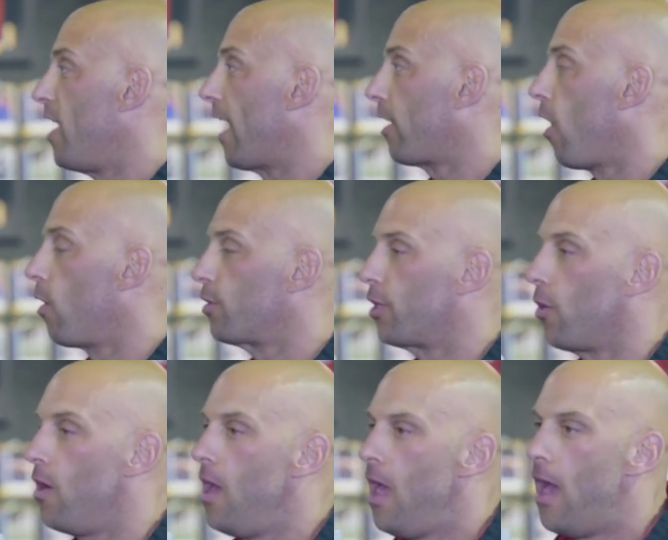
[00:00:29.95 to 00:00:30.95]
jacked also.
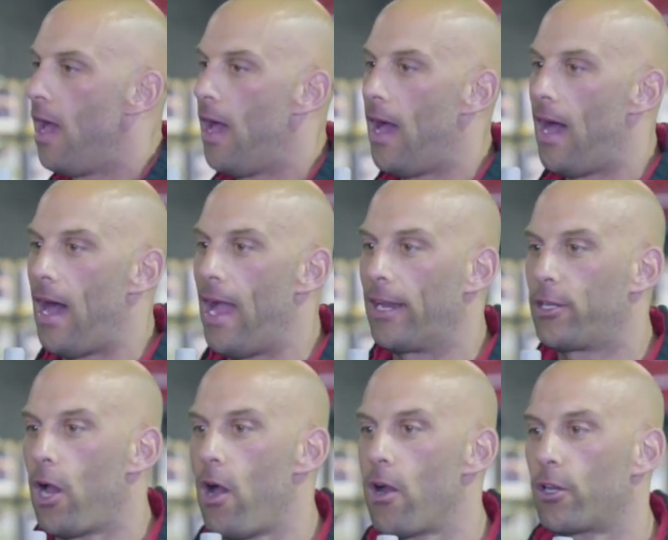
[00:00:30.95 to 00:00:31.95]
I
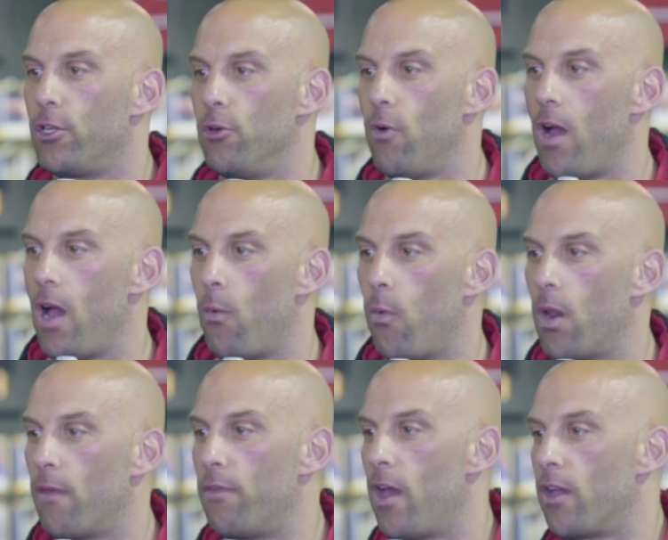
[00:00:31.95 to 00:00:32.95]
talked to one
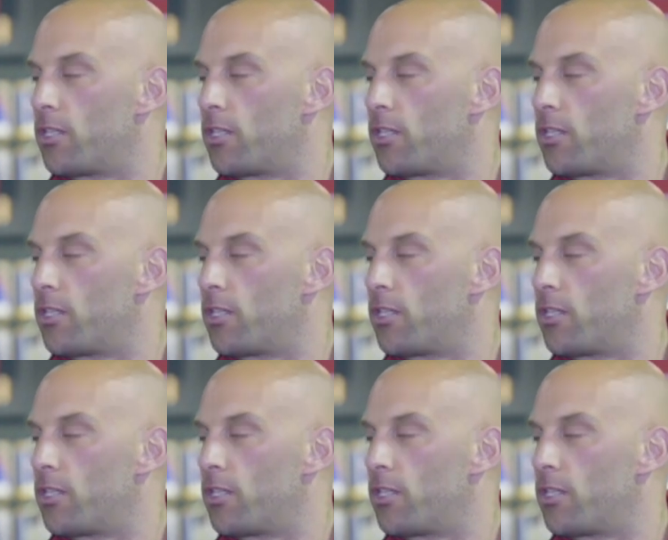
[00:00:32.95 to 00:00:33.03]
of the